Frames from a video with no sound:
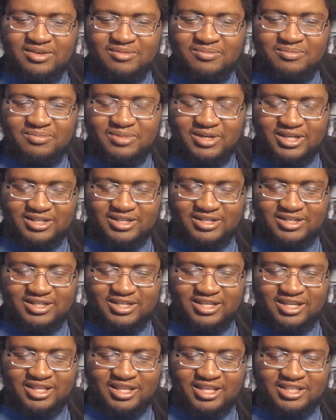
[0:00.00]
But
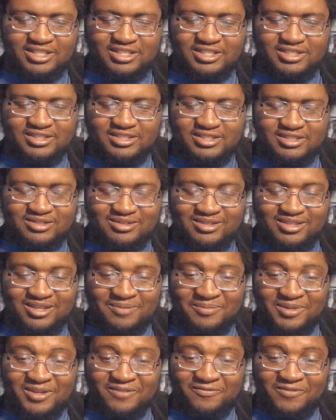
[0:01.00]

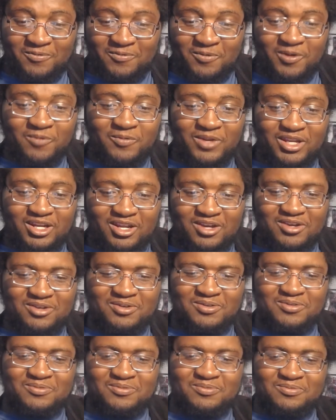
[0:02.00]
from what we
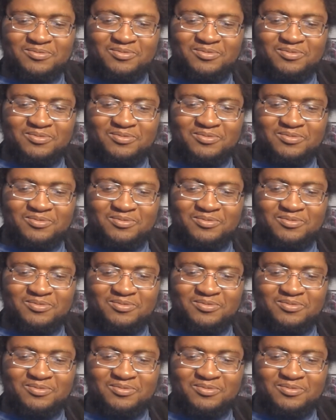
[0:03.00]
know,